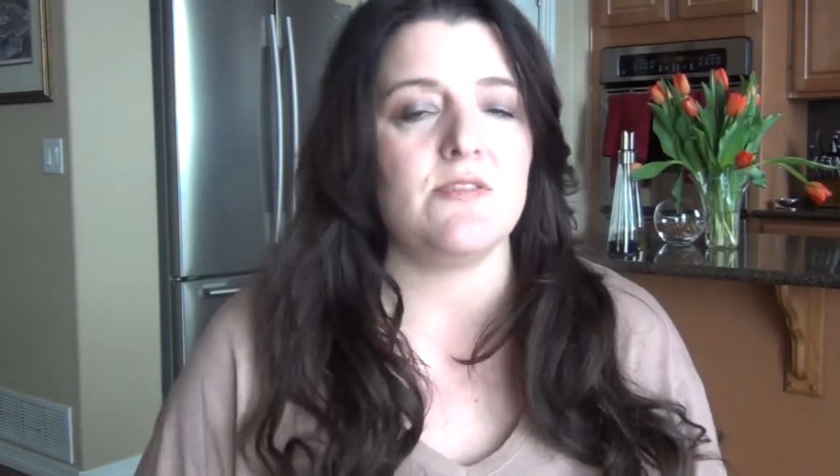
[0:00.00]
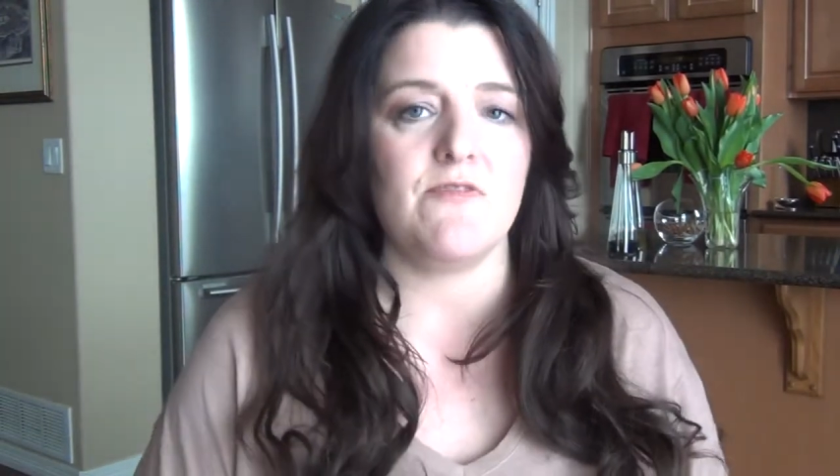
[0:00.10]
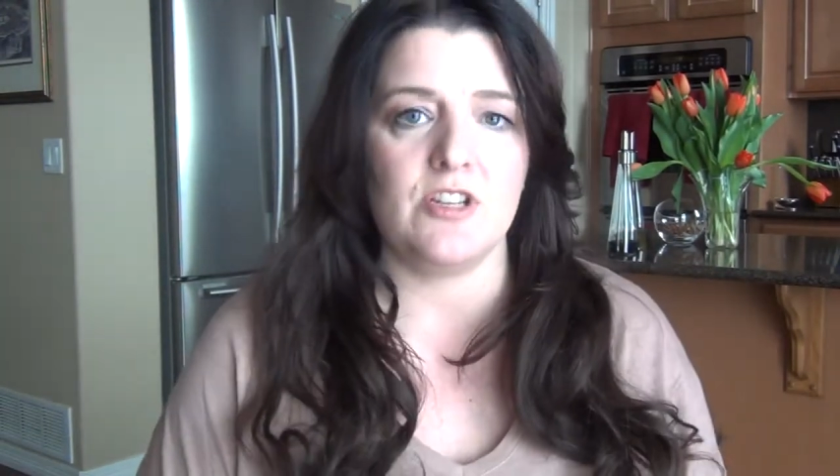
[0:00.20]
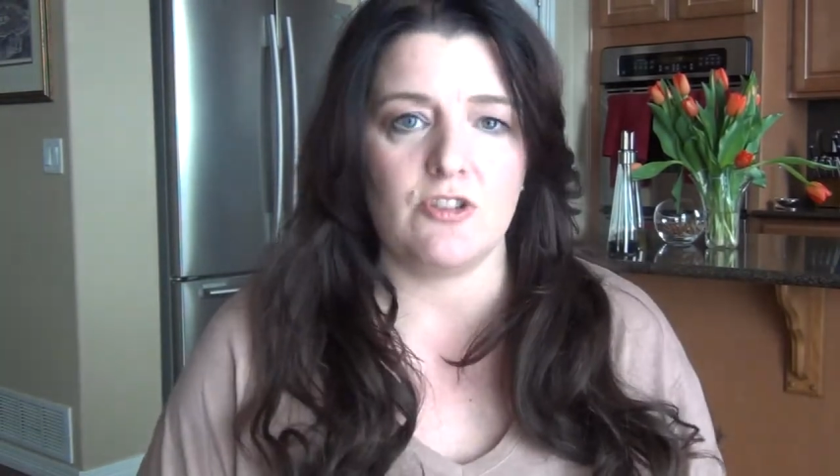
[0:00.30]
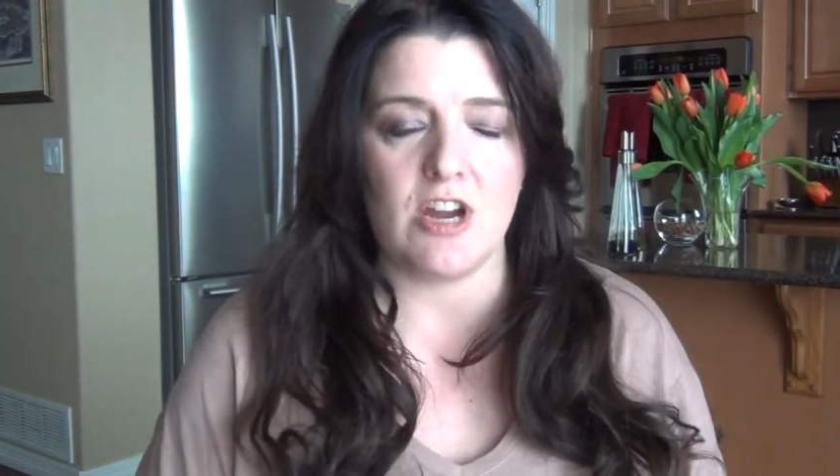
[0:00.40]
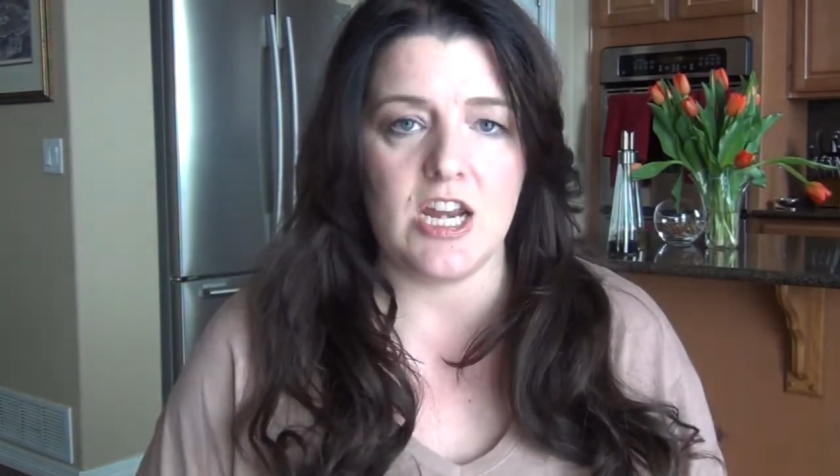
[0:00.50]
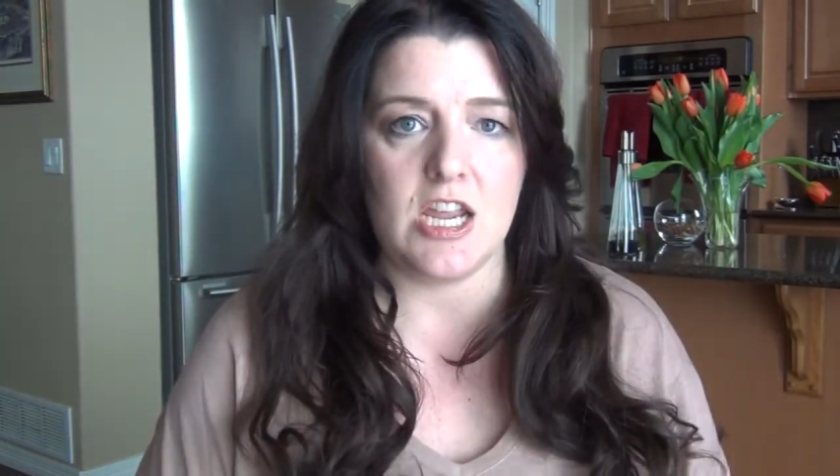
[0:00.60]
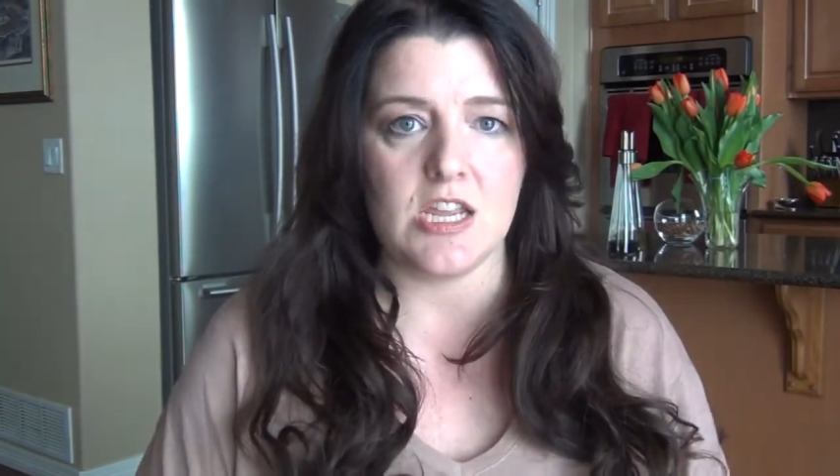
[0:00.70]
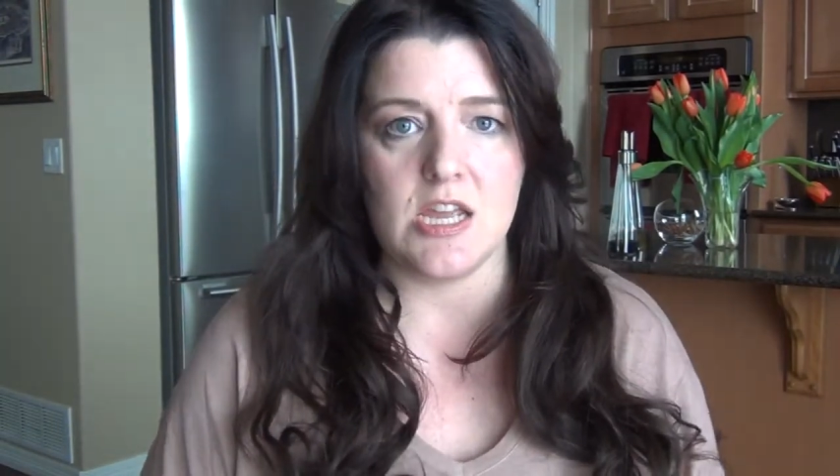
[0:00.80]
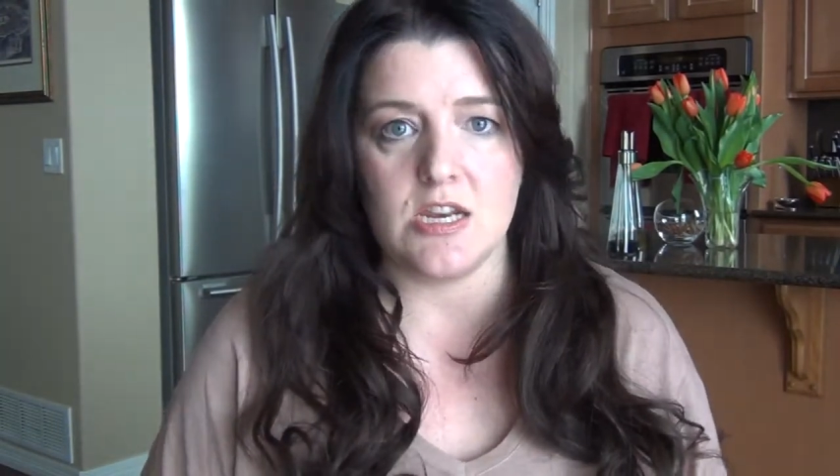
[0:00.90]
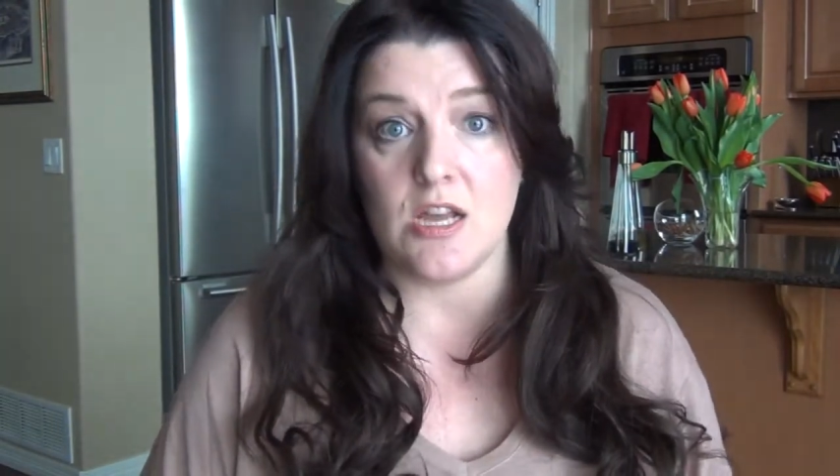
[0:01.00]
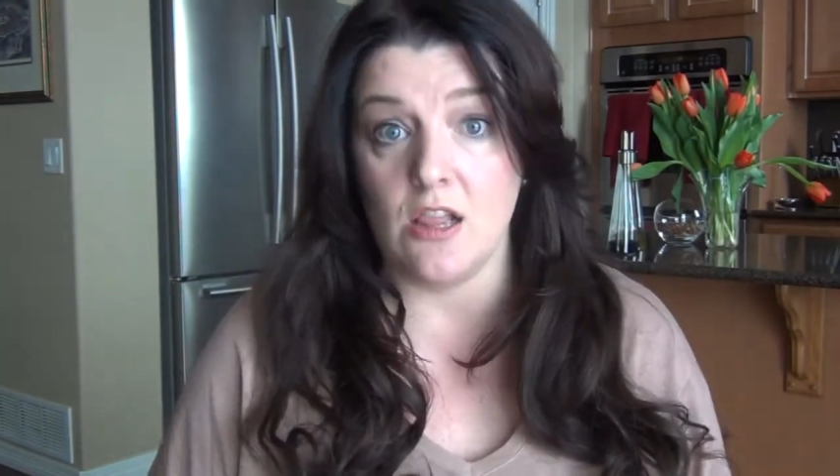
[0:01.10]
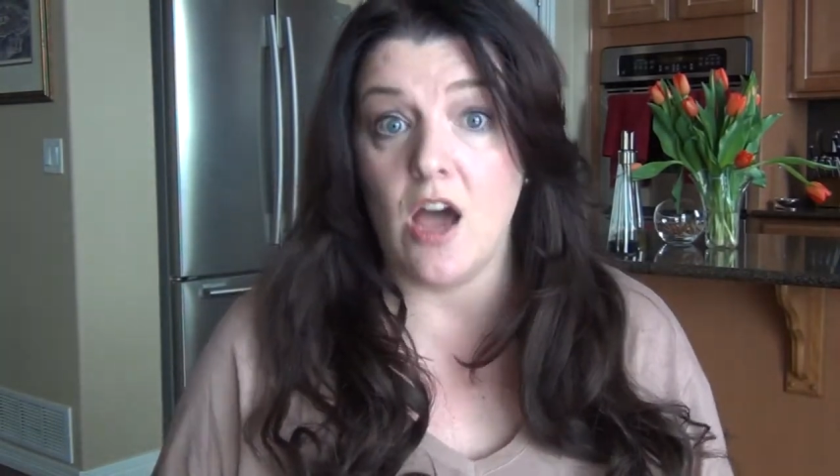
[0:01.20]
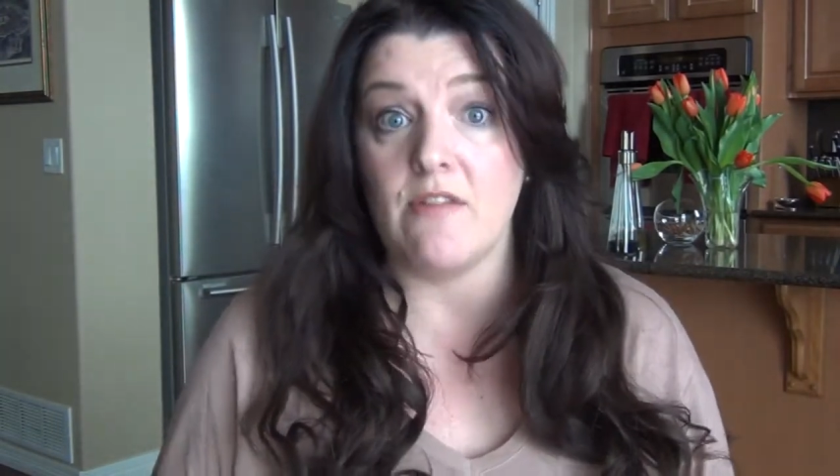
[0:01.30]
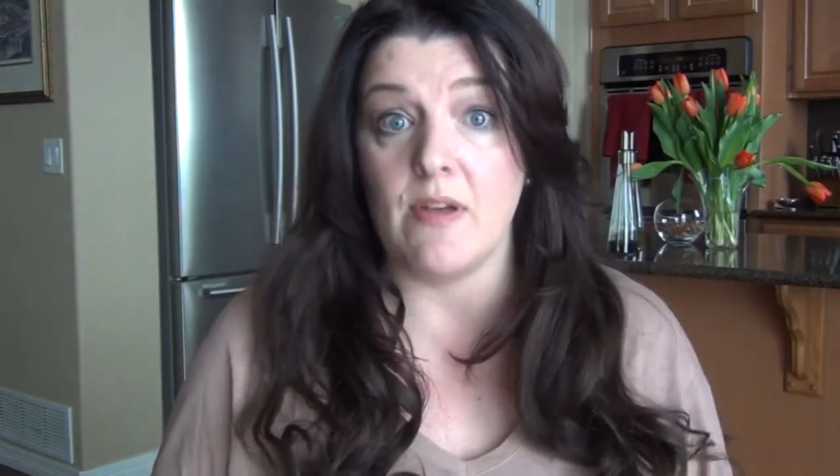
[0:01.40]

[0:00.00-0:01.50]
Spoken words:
frustrating in a lot of